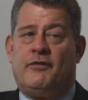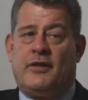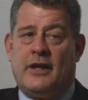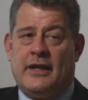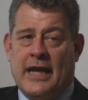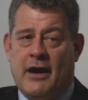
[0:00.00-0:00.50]

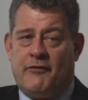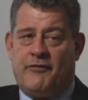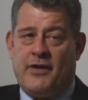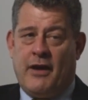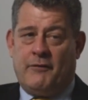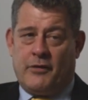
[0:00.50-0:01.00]
that now
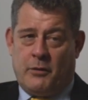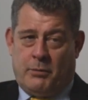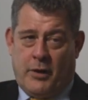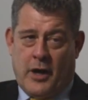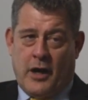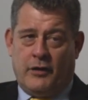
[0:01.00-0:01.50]
favor the
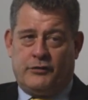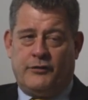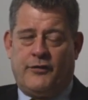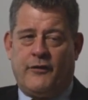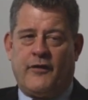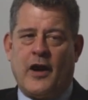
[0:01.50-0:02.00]
buyer. So
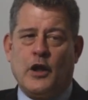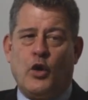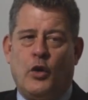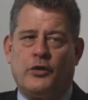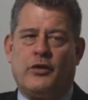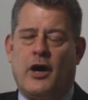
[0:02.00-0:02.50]
for a very
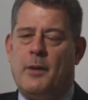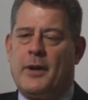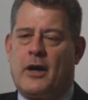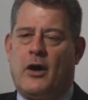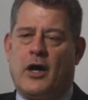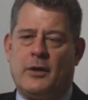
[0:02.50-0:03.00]
long time,
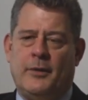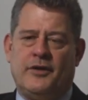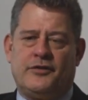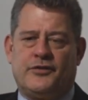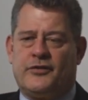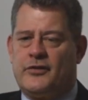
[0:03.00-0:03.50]

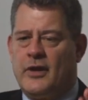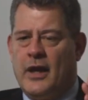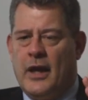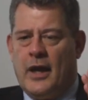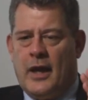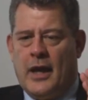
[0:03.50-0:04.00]
economists
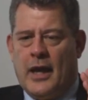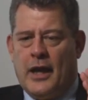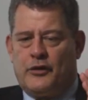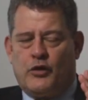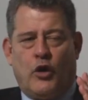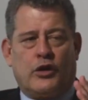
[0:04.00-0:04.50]

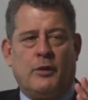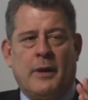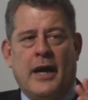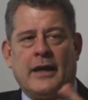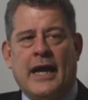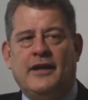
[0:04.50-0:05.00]
talked
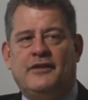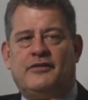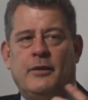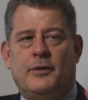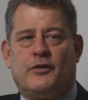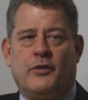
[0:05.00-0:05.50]
about
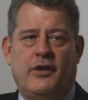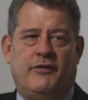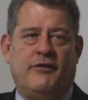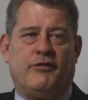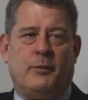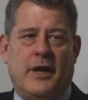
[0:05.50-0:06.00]
asymmetry of
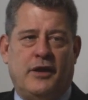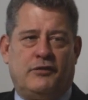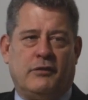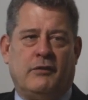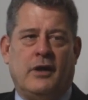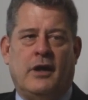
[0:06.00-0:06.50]

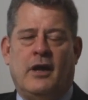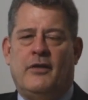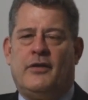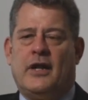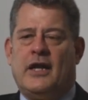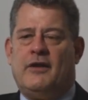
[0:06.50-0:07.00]
information.
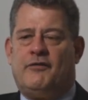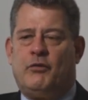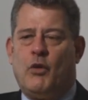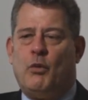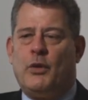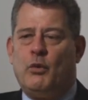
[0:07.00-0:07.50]
That
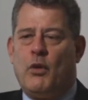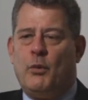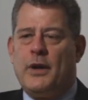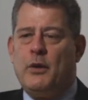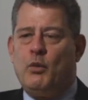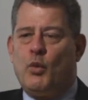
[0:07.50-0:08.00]
when
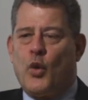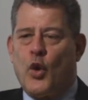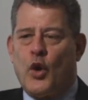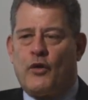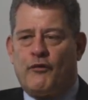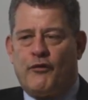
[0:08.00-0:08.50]
we
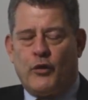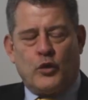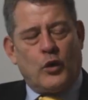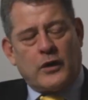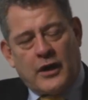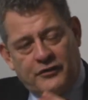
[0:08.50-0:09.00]
work for an
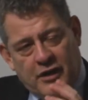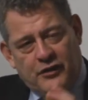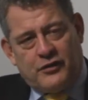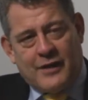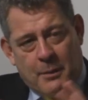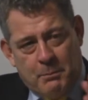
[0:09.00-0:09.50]

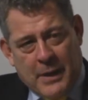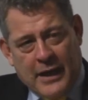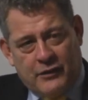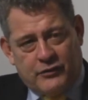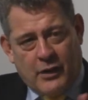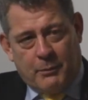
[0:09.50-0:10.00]
organization that
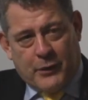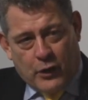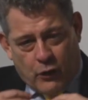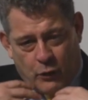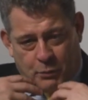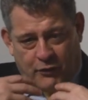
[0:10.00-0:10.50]
makes something
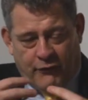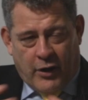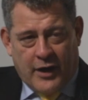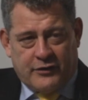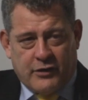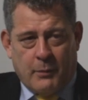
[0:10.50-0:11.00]
or
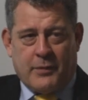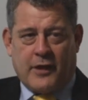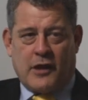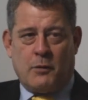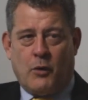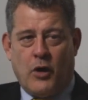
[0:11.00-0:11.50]
provides something
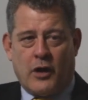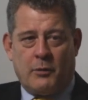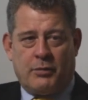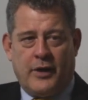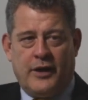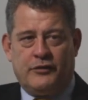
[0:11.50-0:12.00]
in the
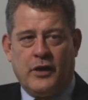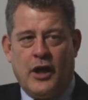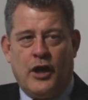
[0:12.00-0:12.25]
marketplace,